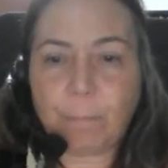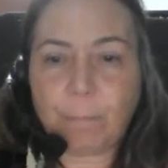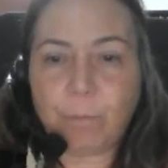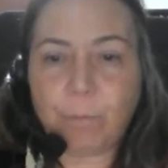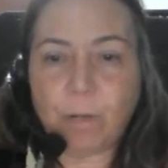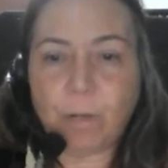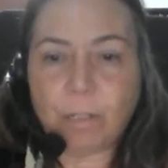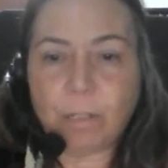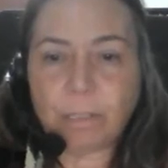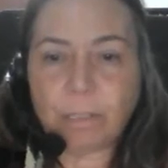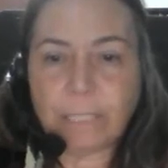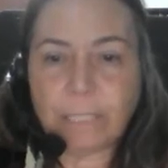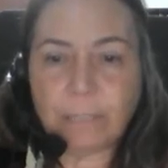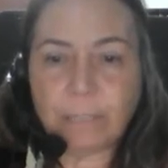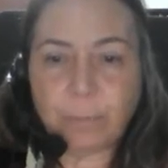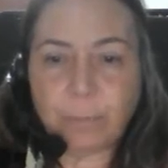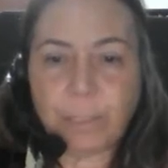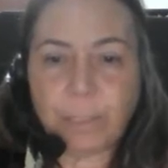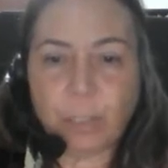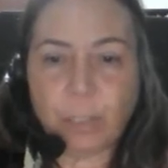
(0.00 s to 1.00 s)
Product
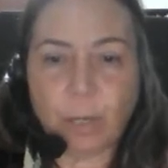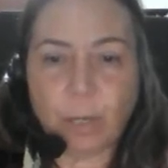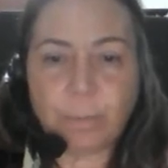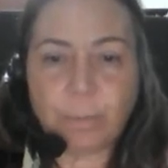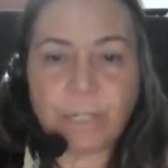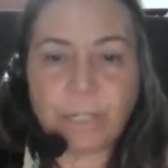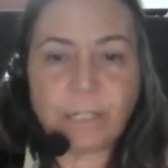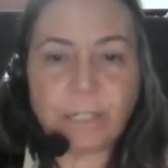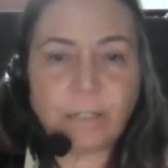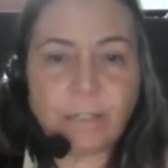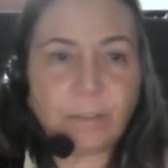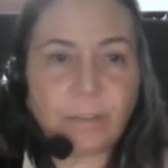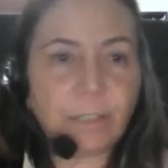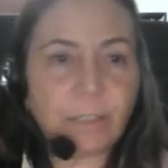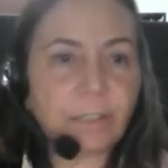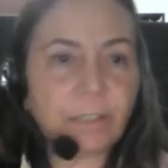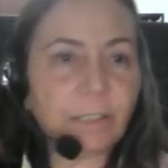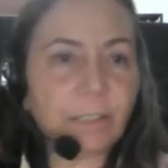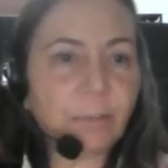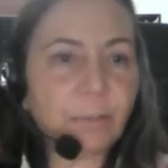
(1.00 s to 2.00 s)
has been updated
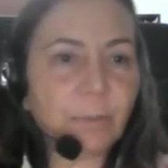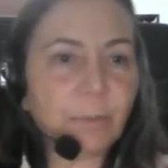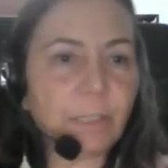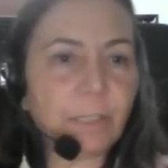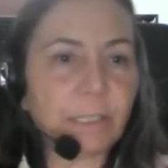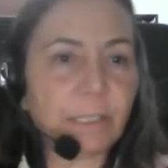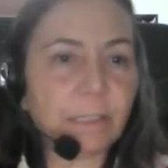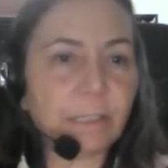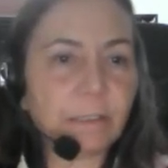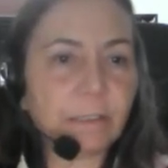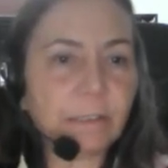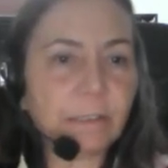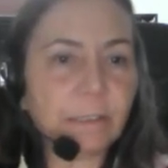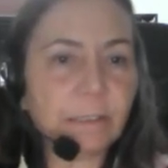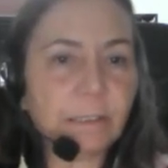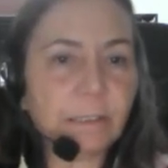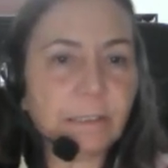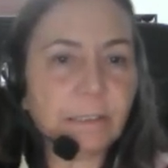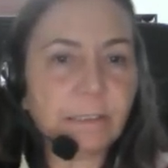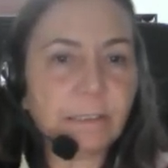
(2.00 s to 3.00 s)
successfully.
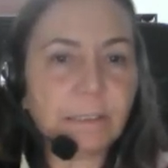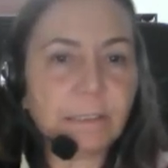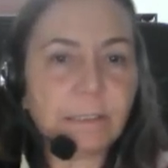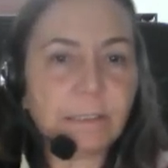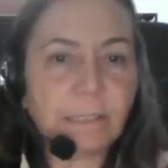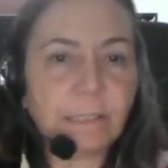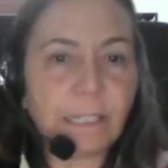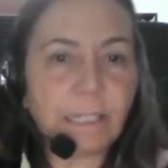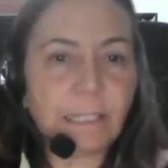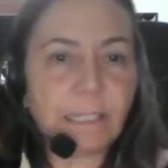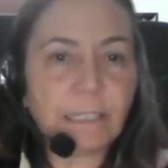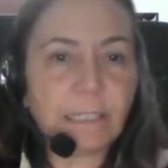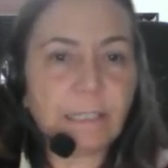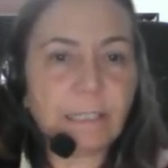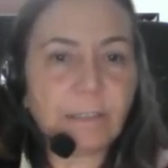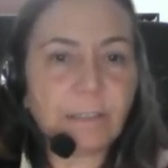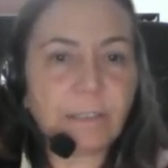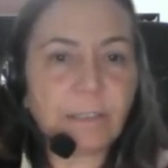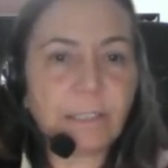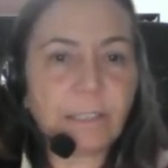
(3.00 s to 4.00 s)
And
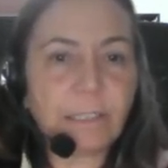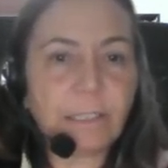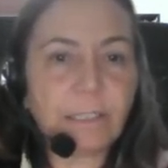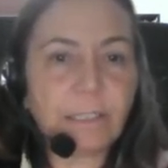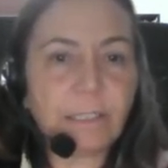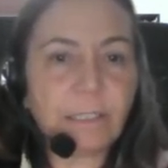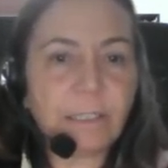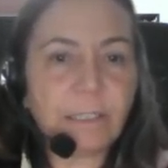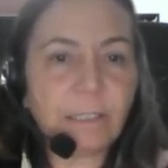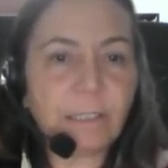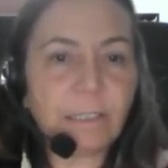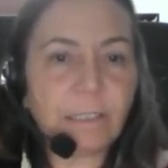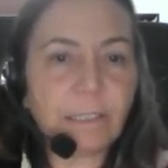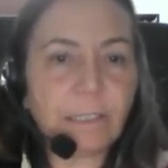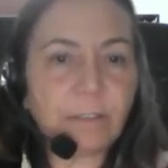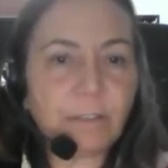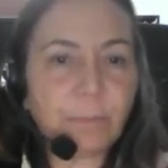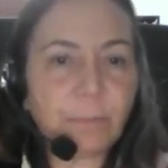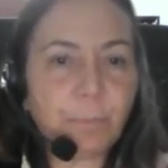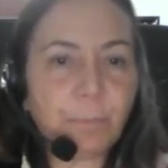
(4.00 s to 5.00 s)
let's see, let's